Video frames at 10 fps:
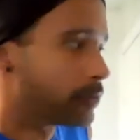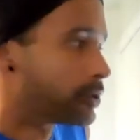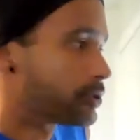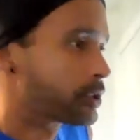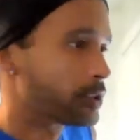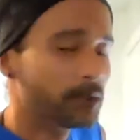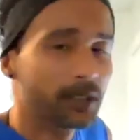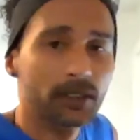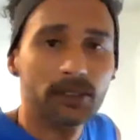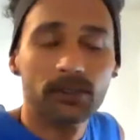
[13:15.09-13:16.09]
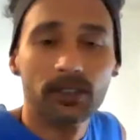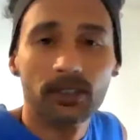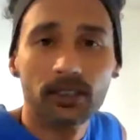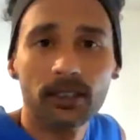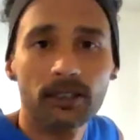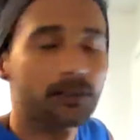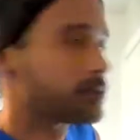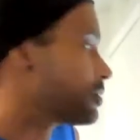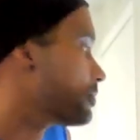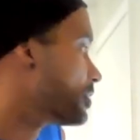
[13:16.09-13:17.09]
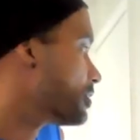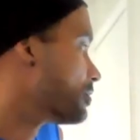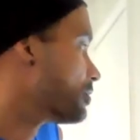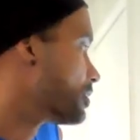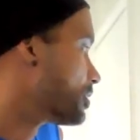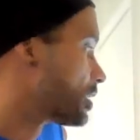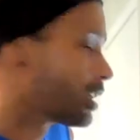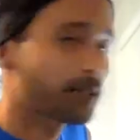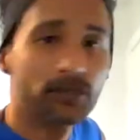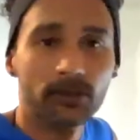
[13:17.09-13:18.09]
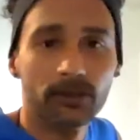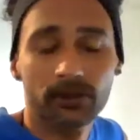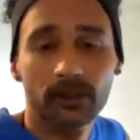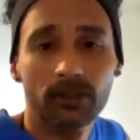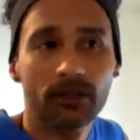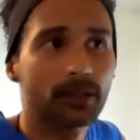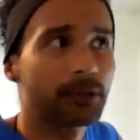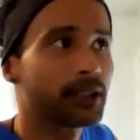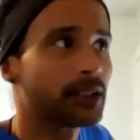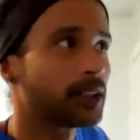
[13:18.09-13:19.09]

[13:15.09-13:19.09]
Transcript: there's going to be issues in the knees, there's going to be issues in the skeletal, you know what I mean?